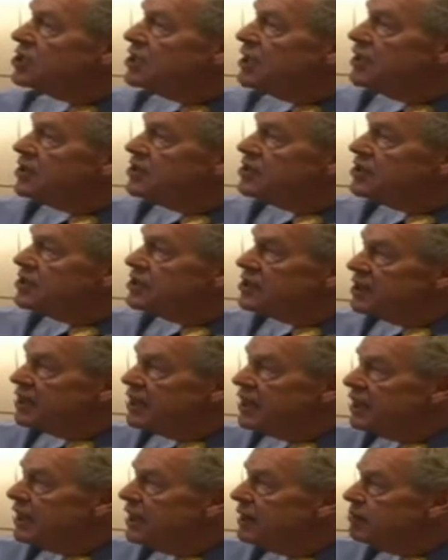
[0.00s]
areas of
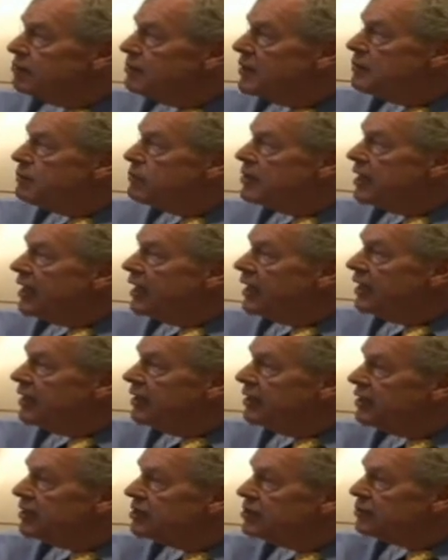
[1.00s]
the midbrain,
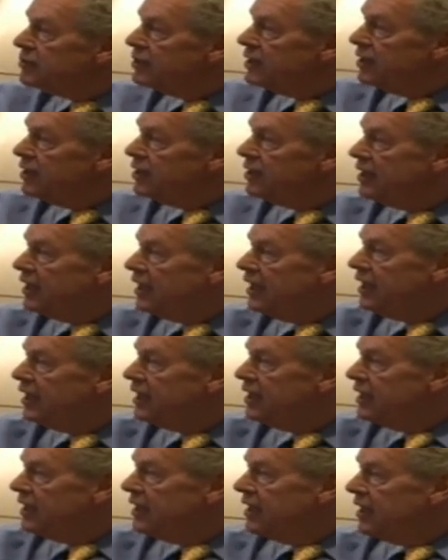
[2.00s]
as we know there,
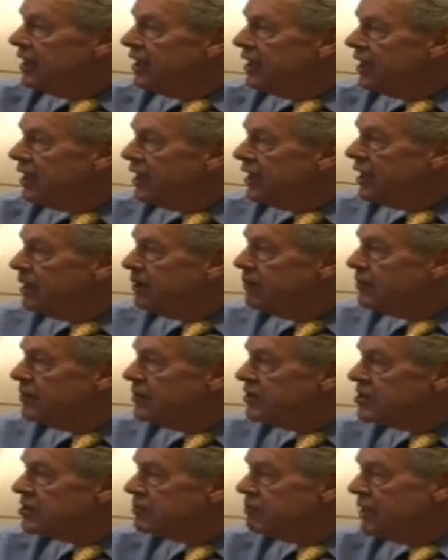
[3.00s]
the
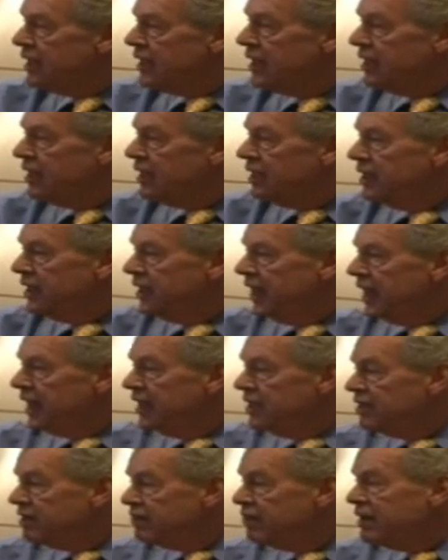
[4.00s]
smell,
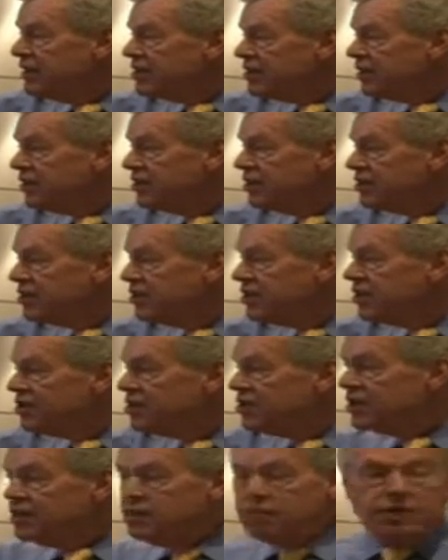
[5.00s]
and the retina is
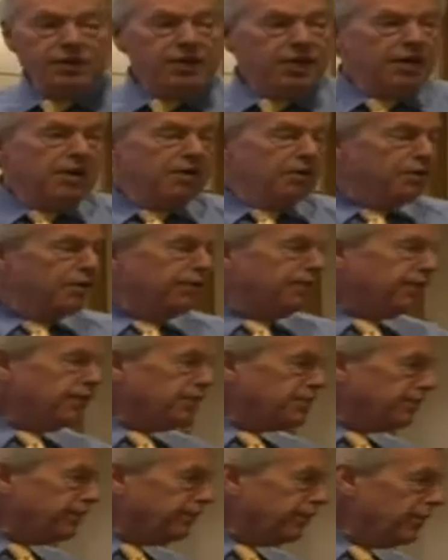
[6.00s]
associated with
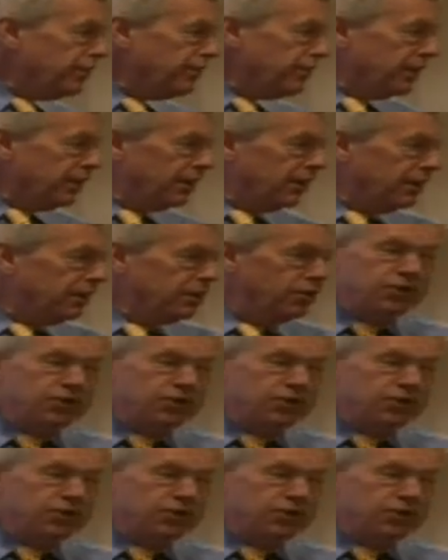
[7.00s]
photophobia, low